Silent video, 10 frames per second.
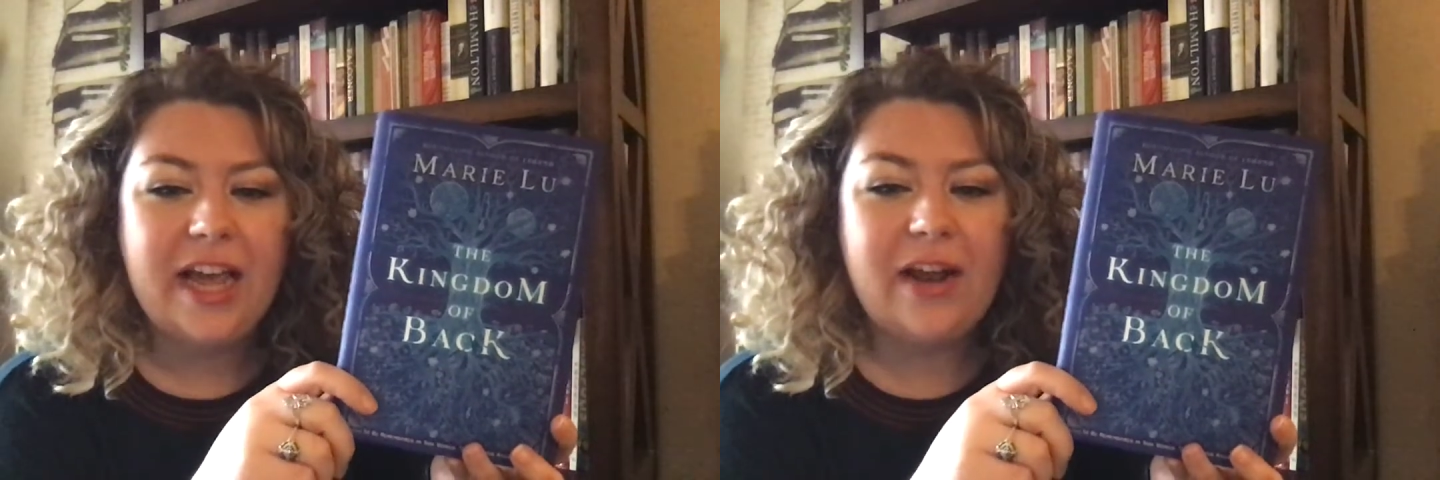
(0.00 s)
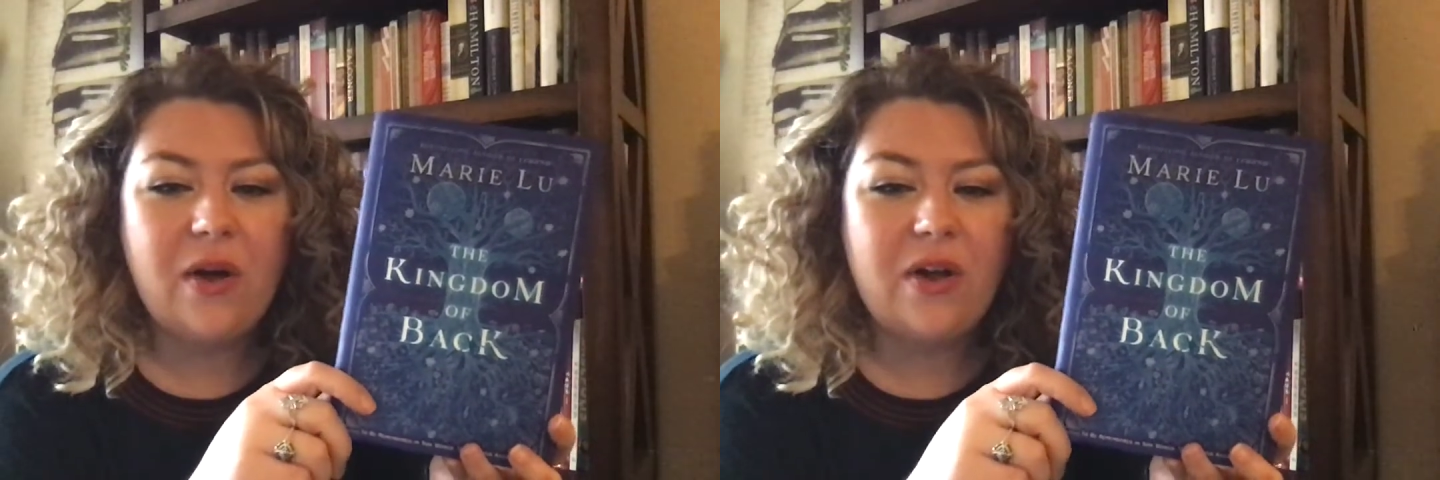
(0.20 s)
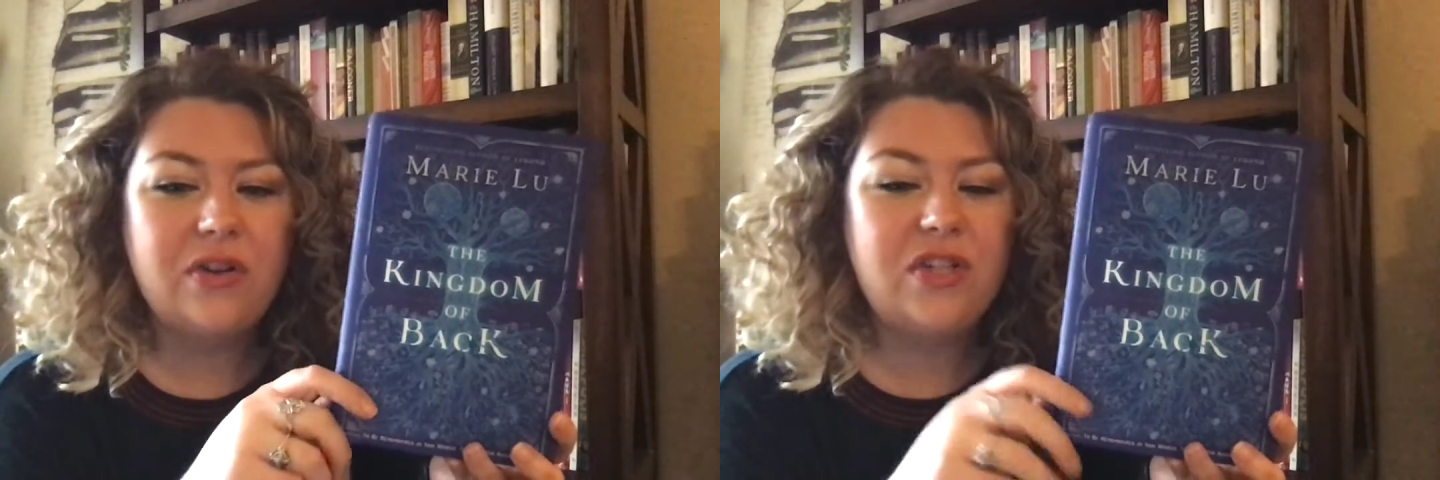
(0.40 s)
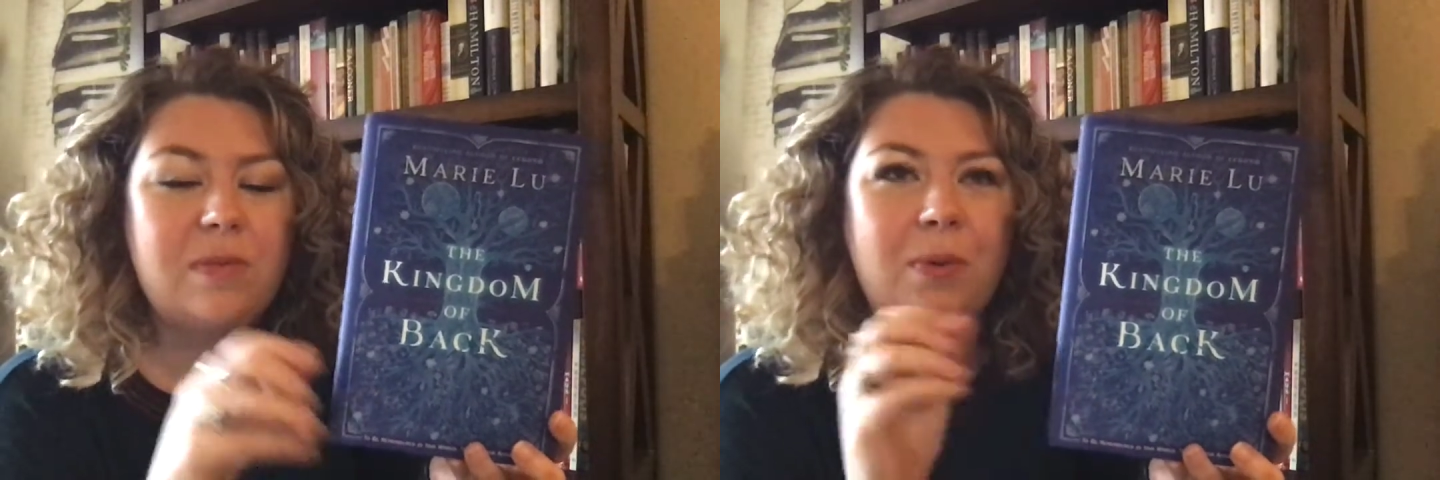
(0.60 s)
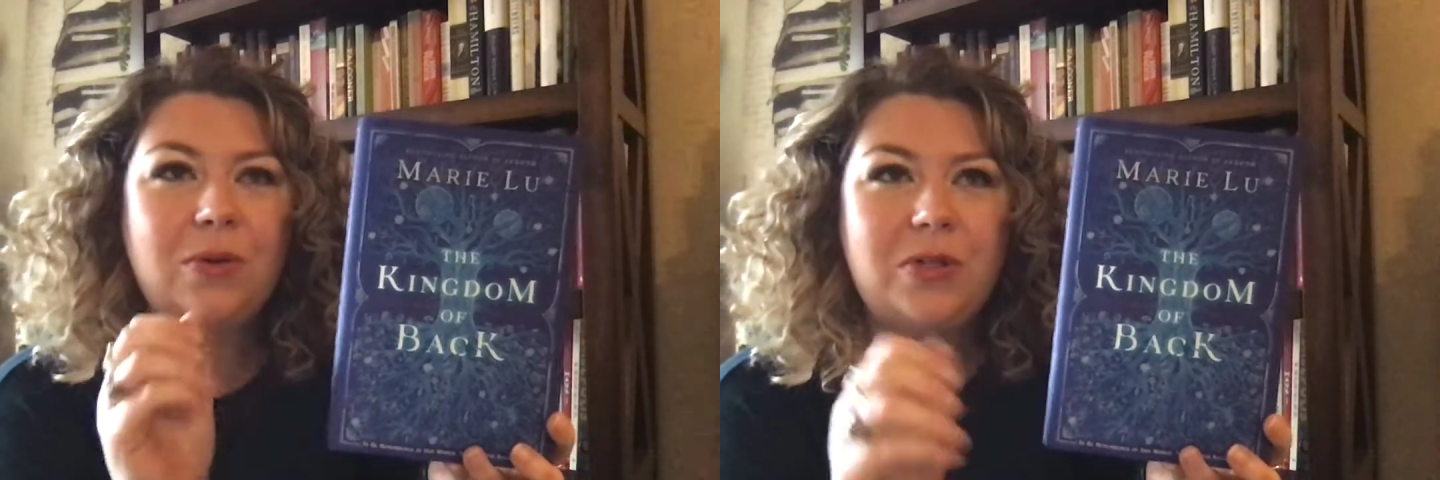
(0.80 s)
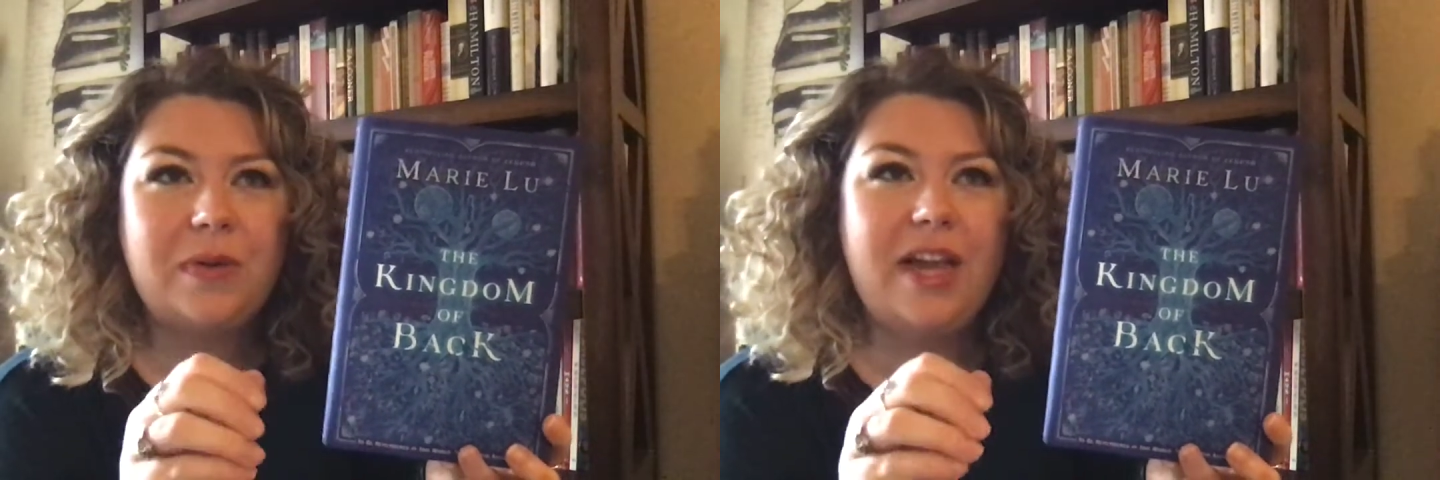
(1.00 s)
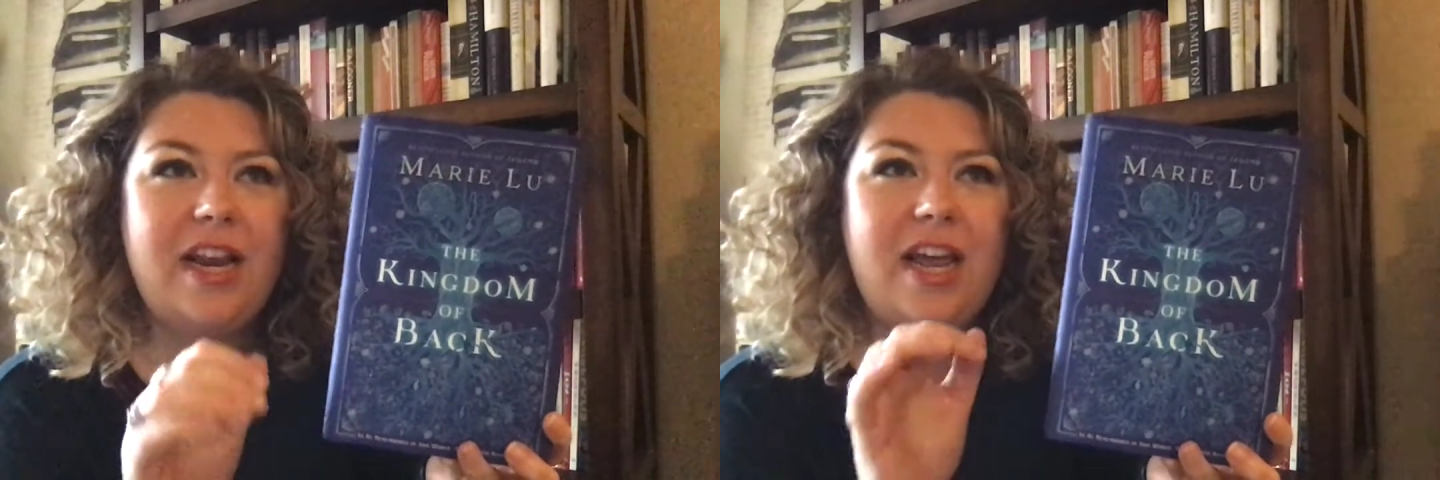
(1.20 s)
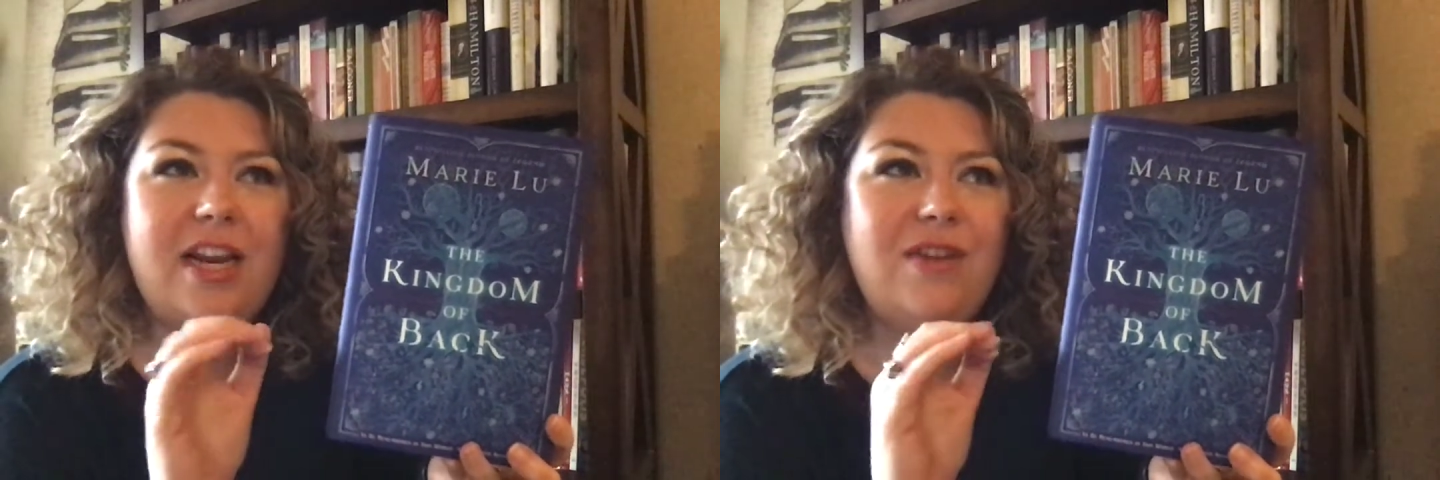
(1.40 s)
it all just pulls you in
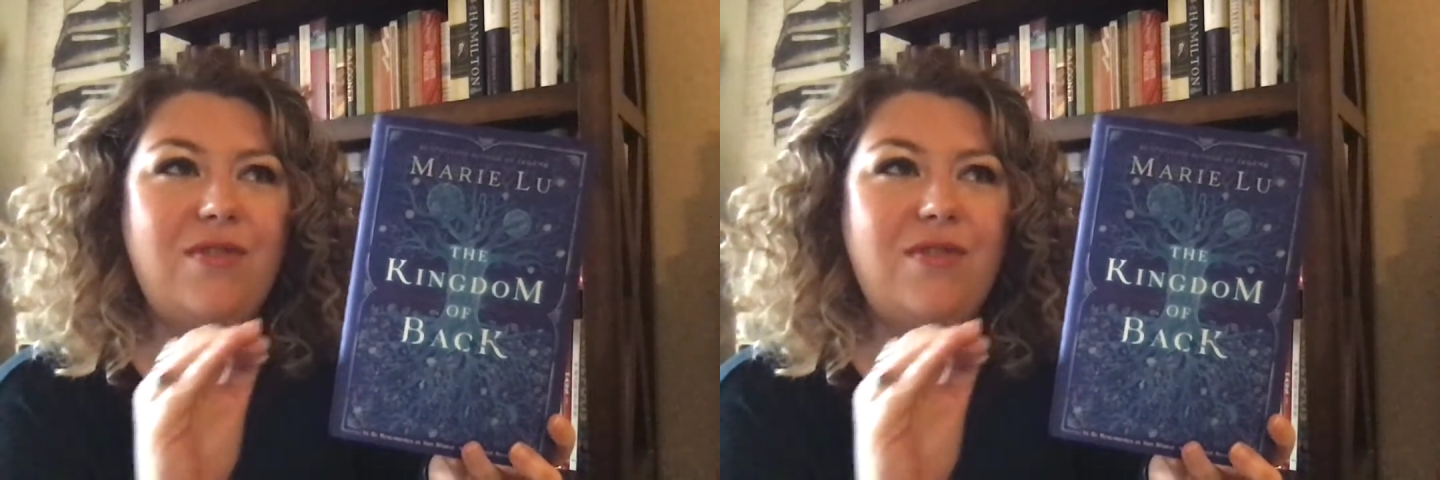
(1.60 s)
and you